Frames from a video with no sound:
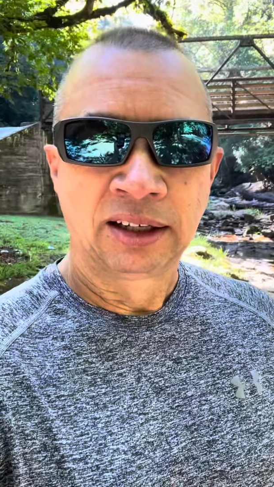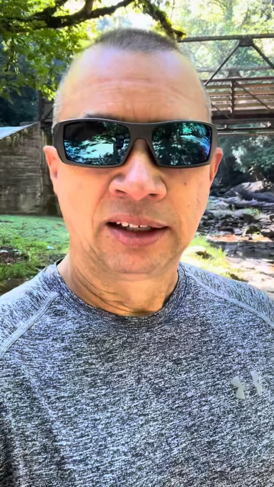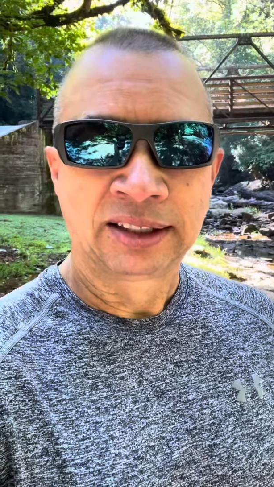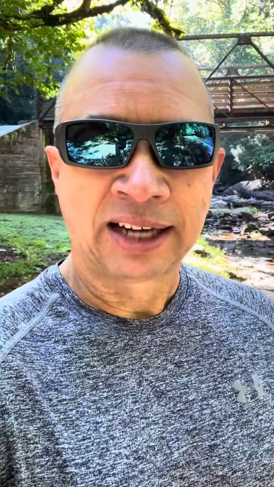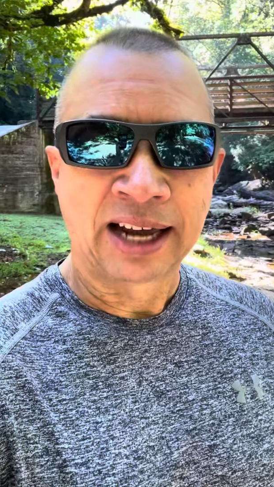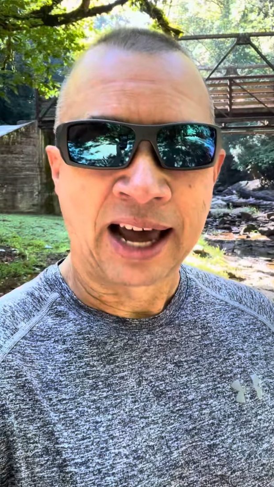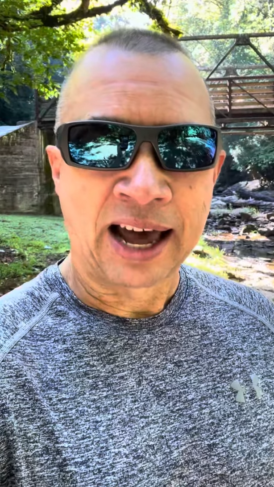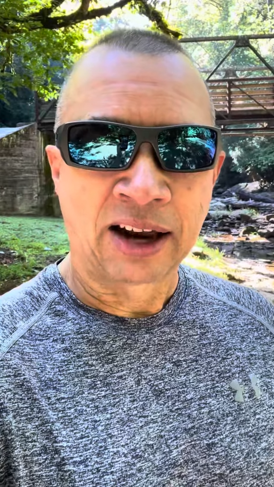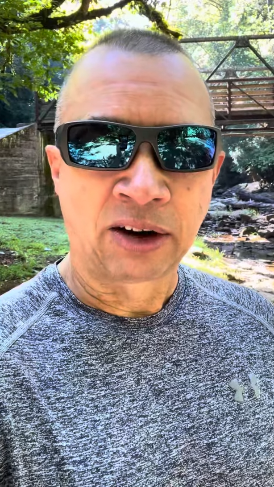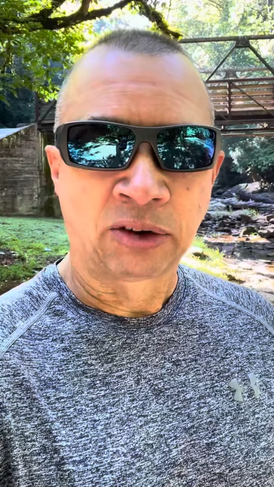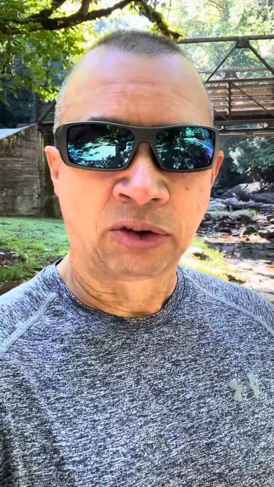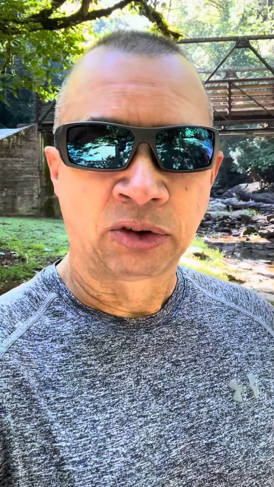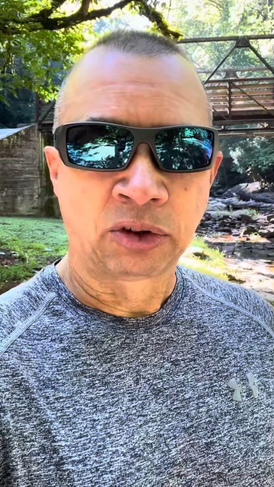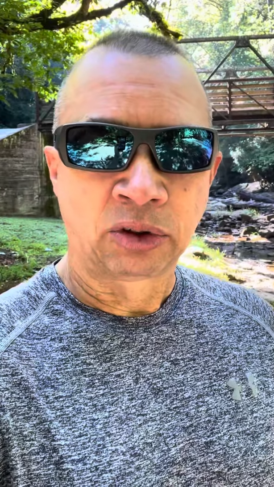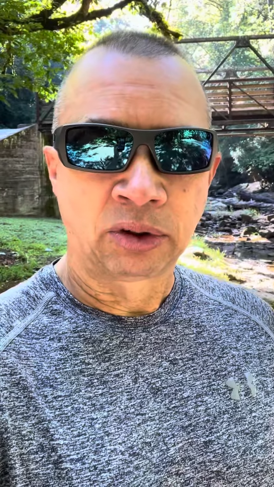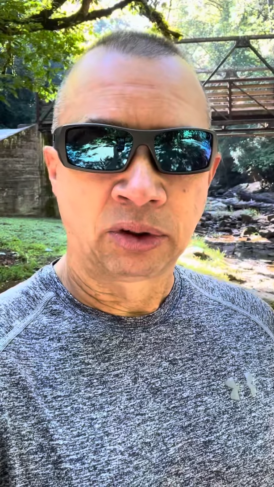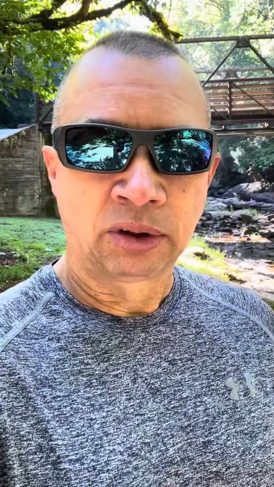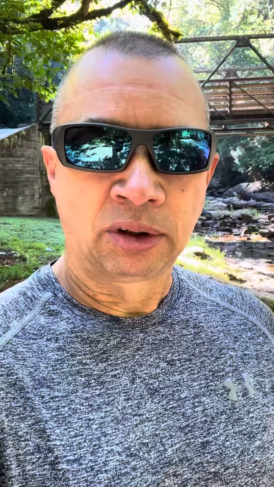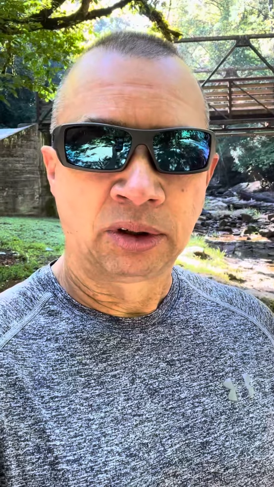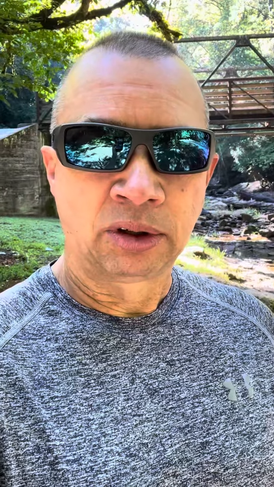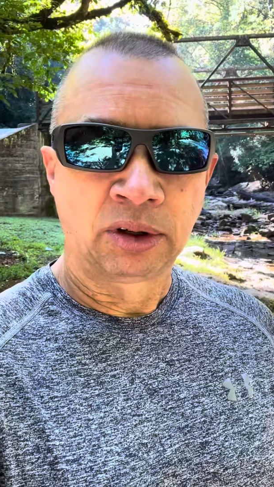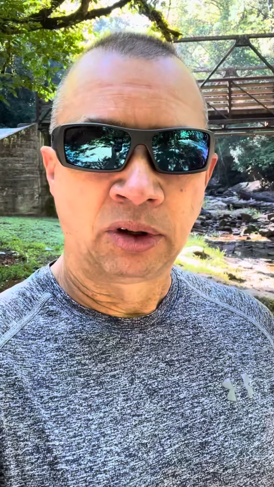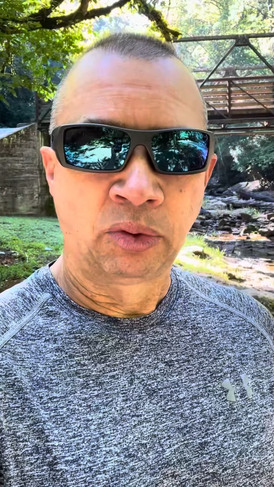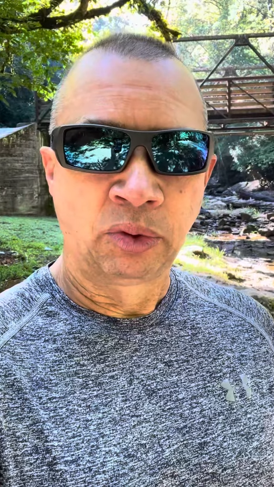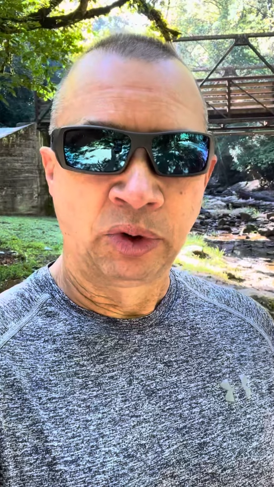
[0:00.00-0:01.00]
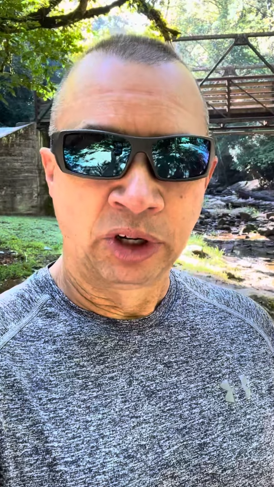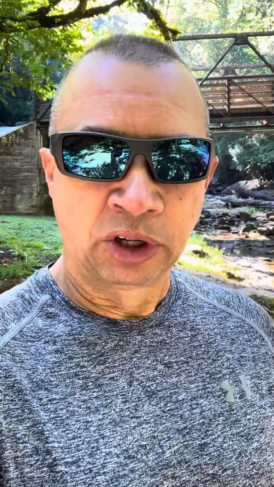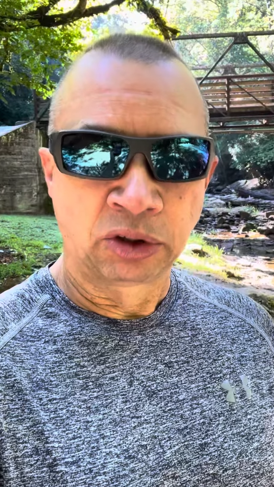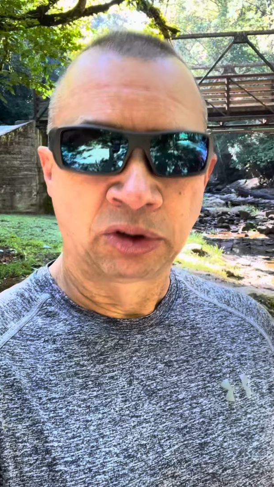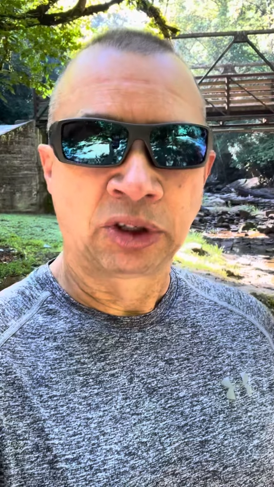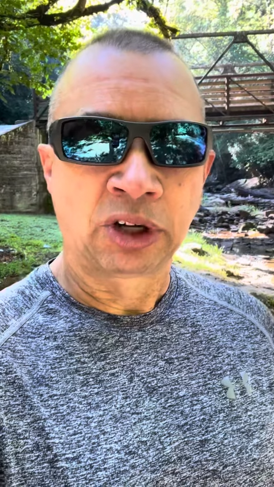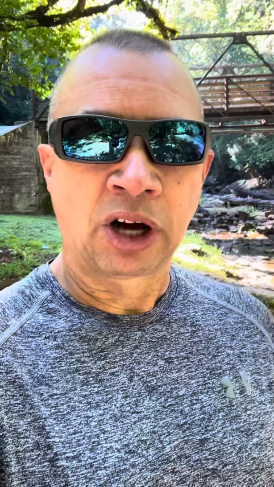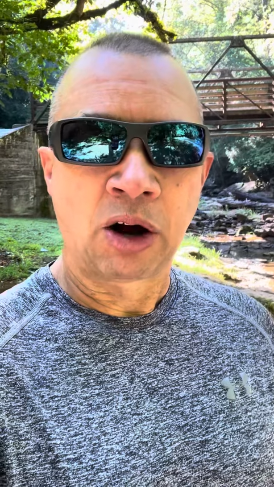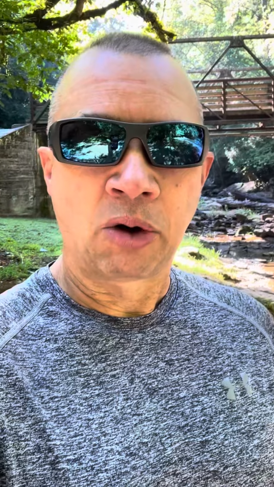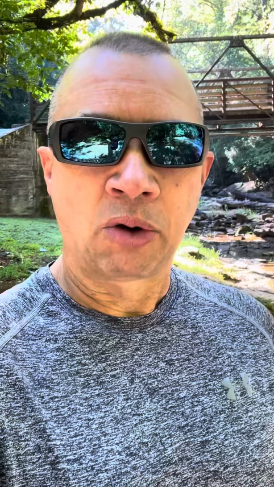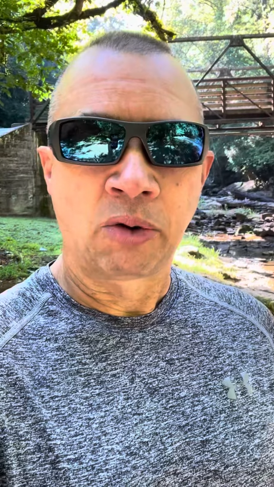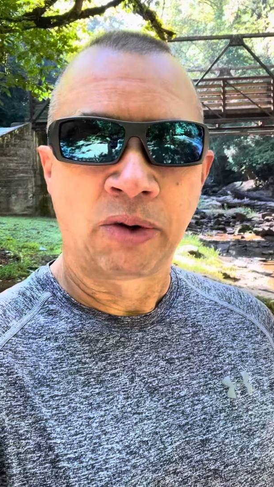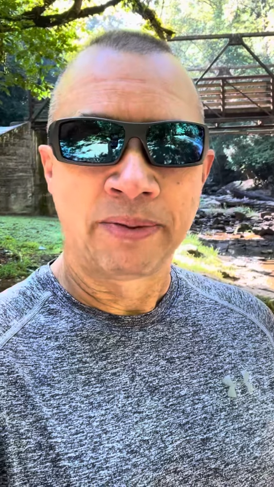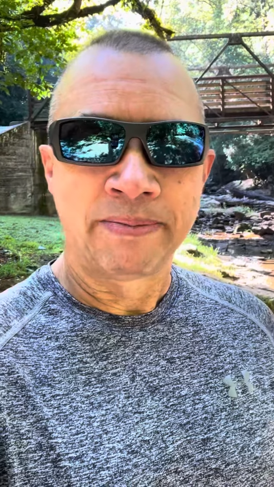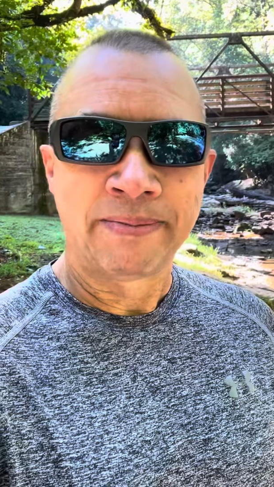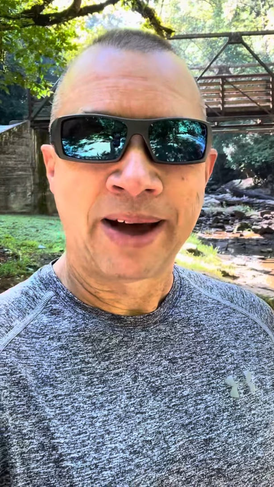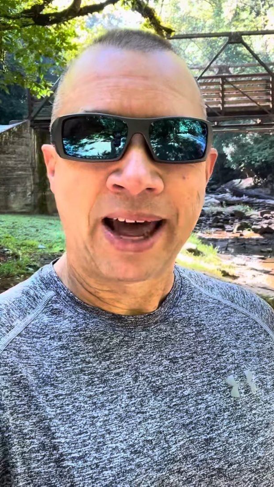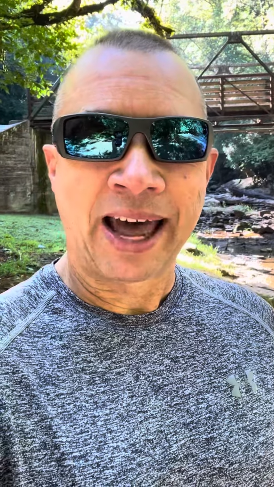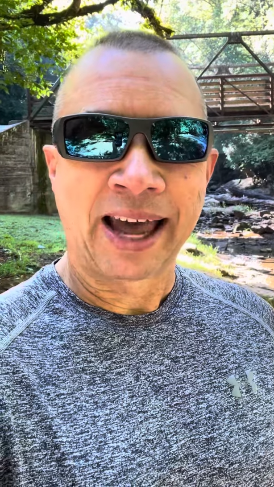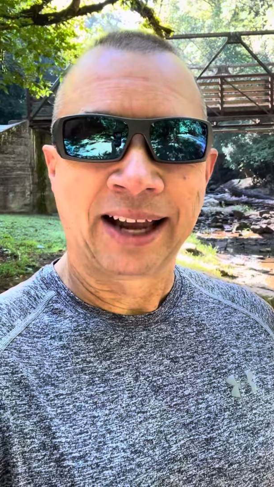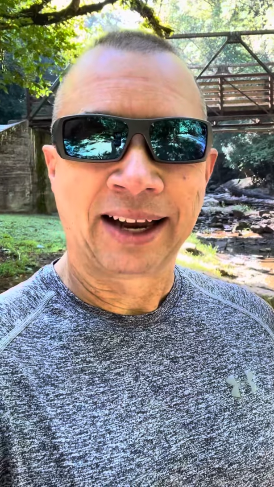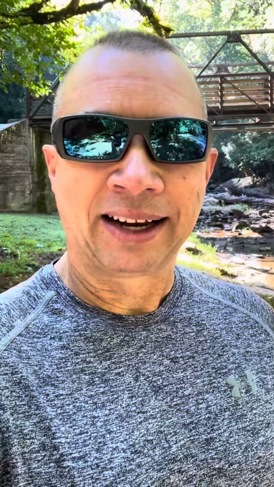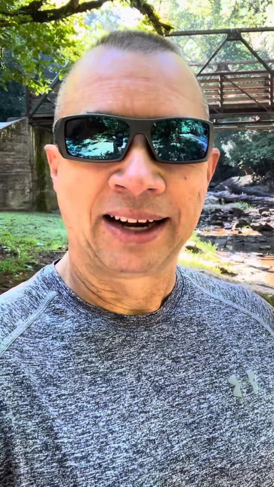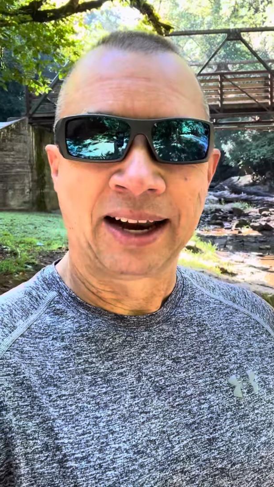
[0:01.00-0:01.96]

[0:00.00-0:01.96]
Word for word: titled Real Talk with Mack.